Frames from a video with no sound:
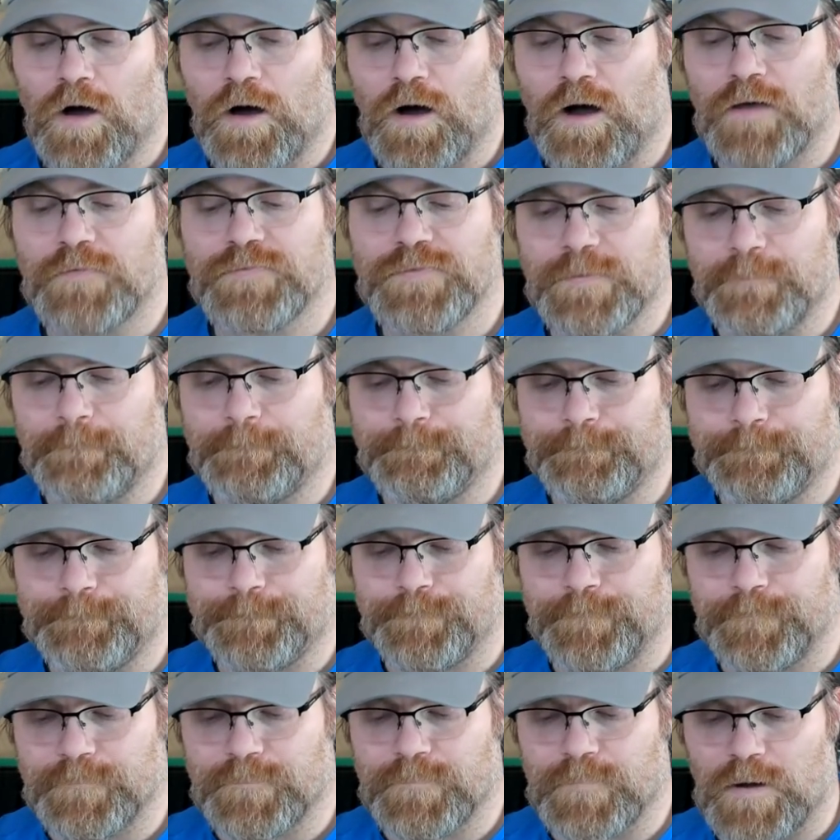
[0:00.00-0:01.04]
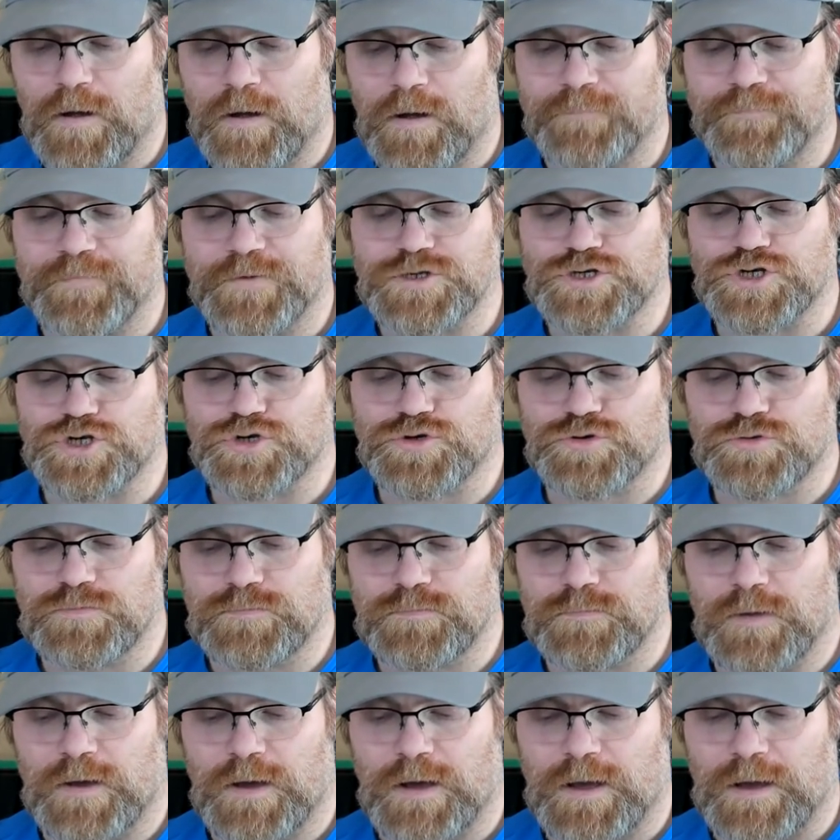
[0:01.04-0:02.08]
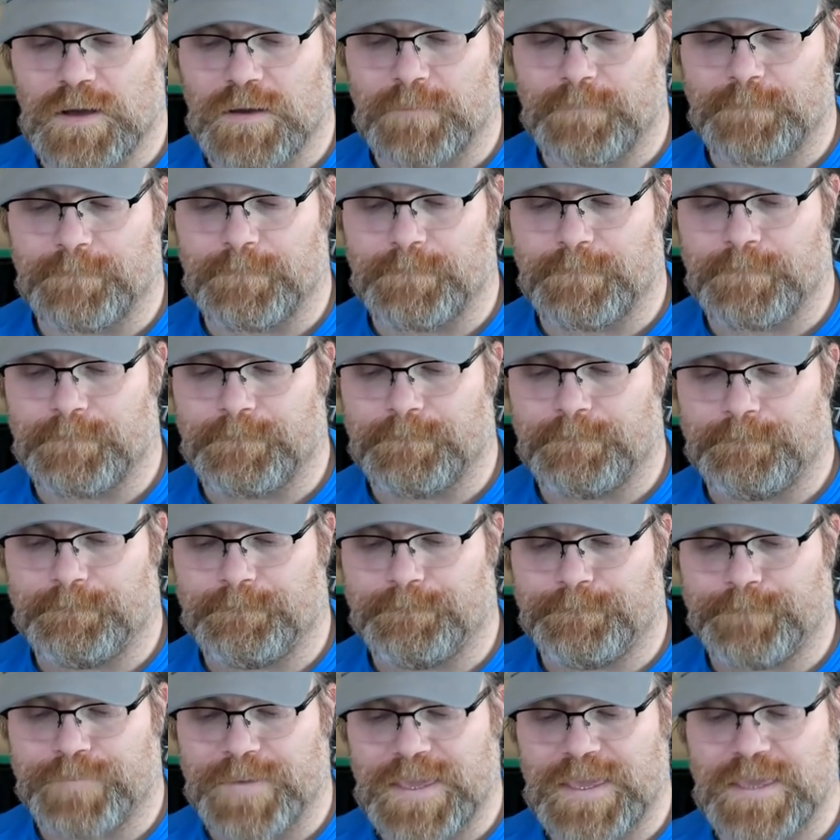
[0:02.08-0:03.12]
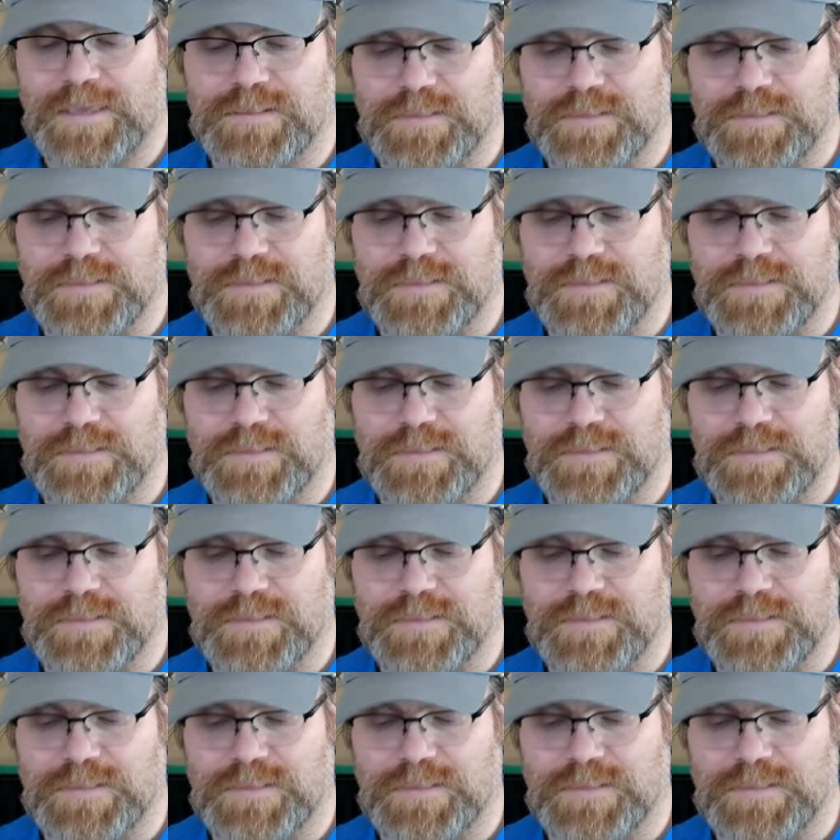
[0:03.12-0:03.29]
On the on the uh, B